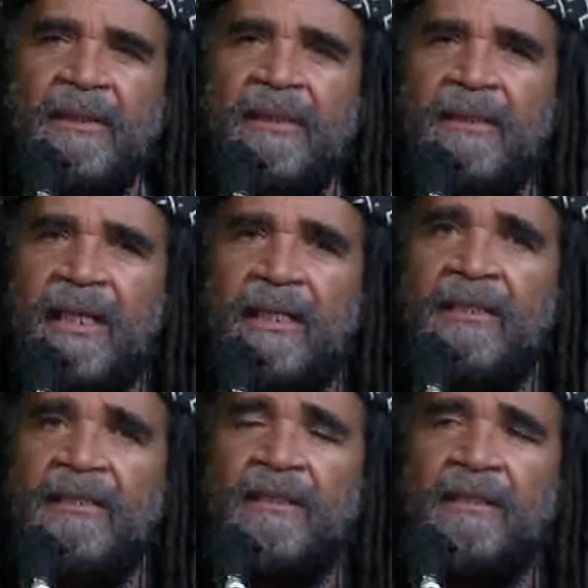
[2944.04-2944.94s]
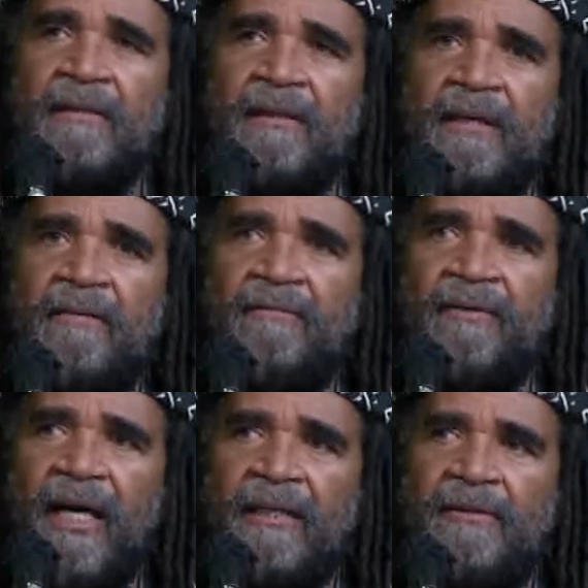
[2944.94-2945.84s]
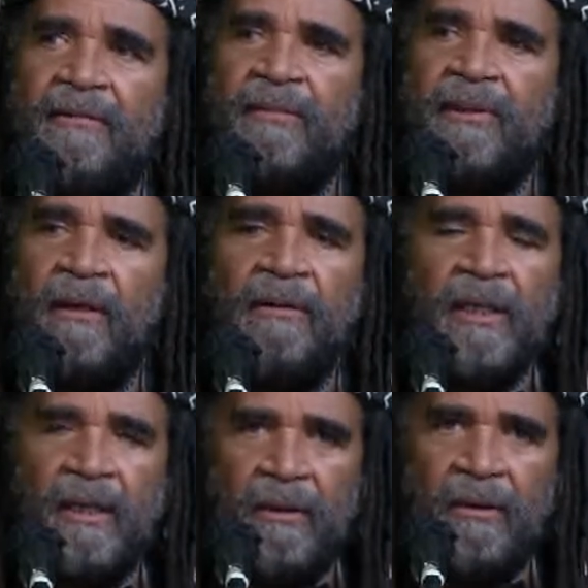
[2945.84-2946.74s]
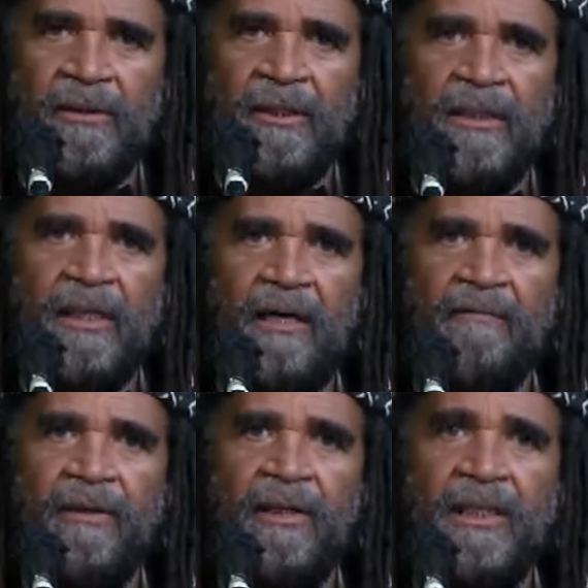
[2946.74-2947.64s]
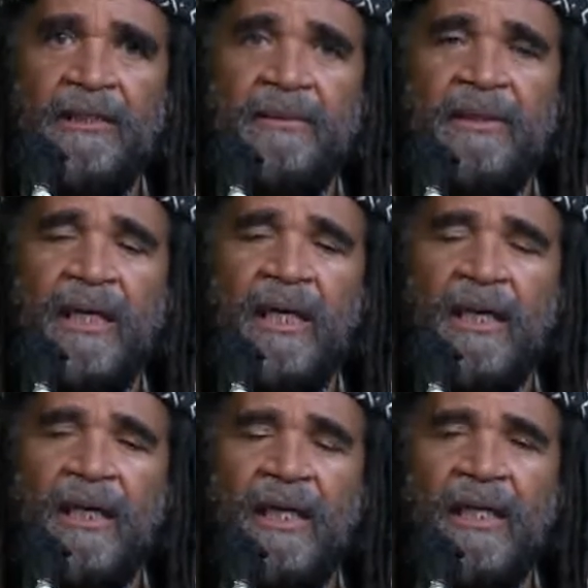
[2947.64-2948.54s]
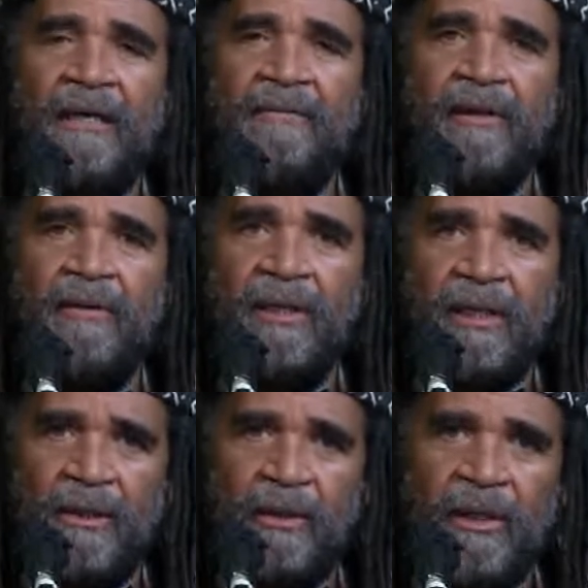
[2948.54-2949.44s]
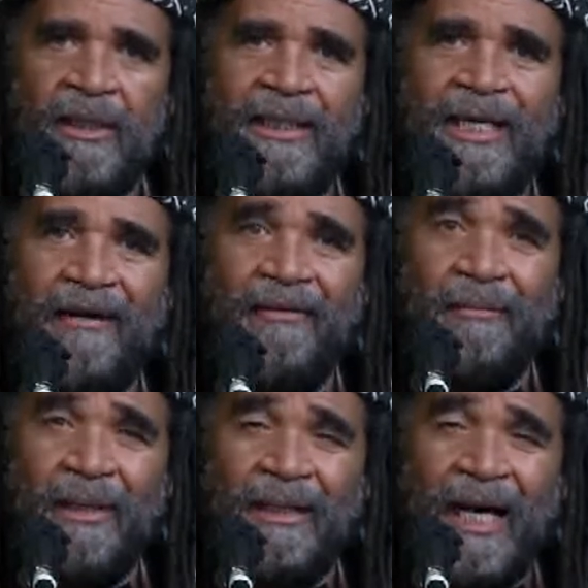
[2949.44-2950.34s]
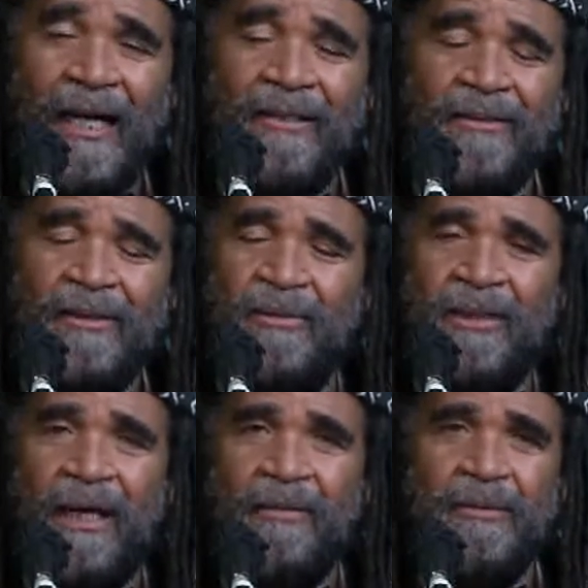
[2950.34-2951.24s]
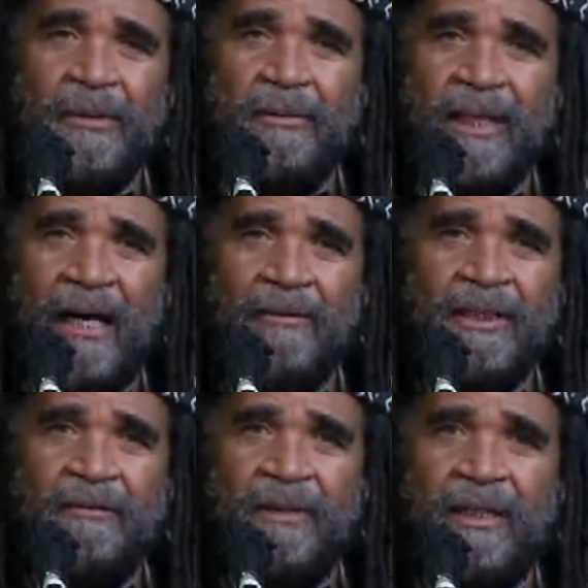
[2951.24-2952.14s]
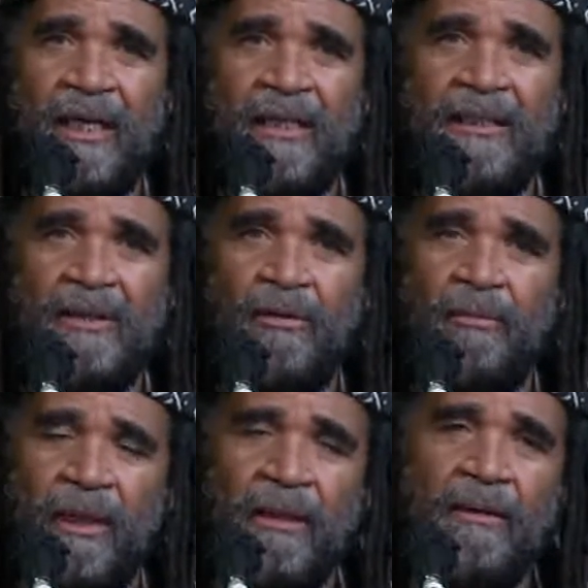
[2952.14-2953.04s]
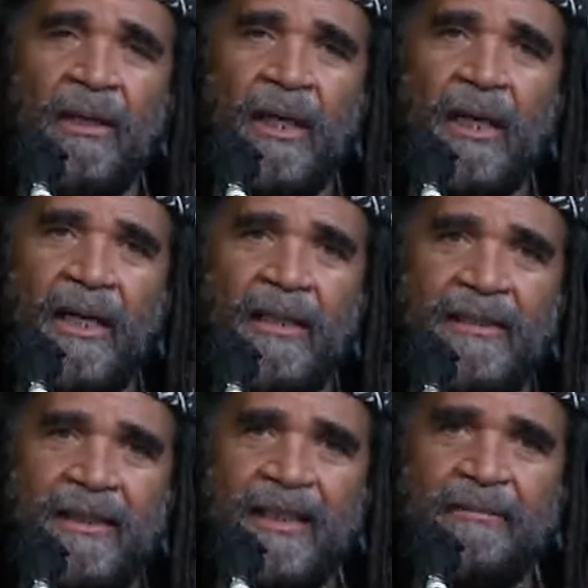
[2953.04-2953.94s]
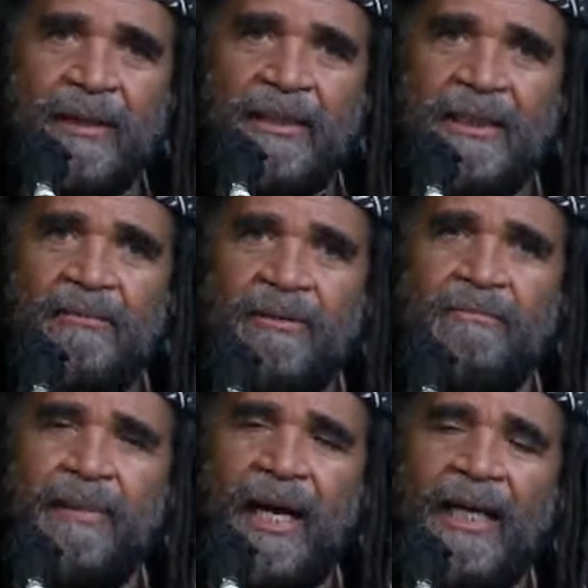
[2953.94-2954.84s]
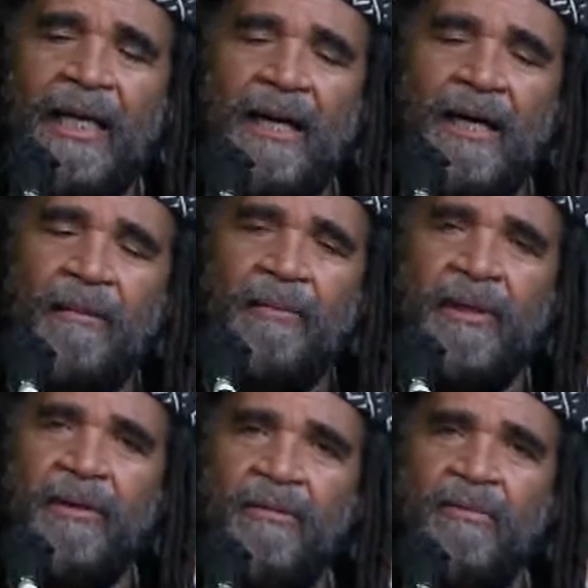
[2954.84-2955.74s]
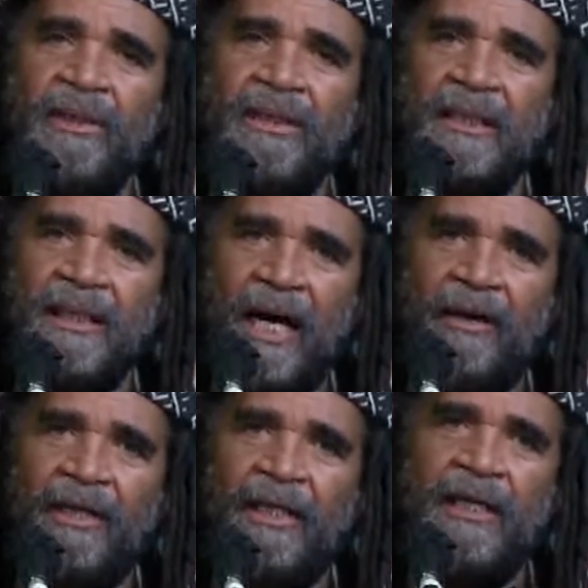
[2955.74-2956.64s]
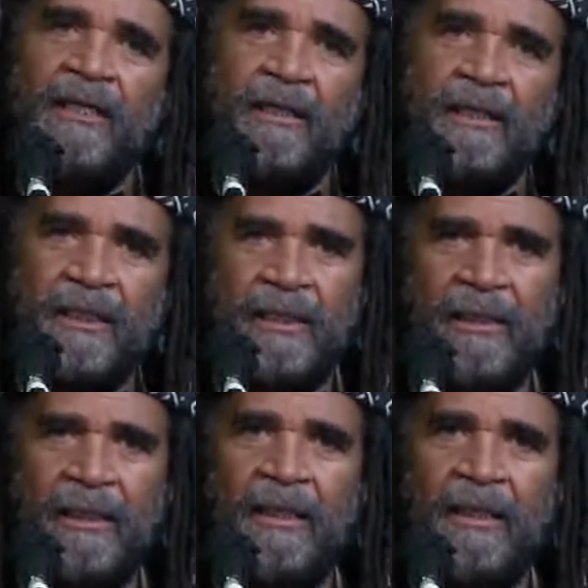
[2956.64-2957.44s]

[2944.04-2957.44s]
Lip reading: this lady took the fats from coconut oil. She gave her husband, he loved coconut oil, he gave him about 2 tablespoons an ounce every day in his oatmeal, and in 6 months he was back helping her with the counting and cooking.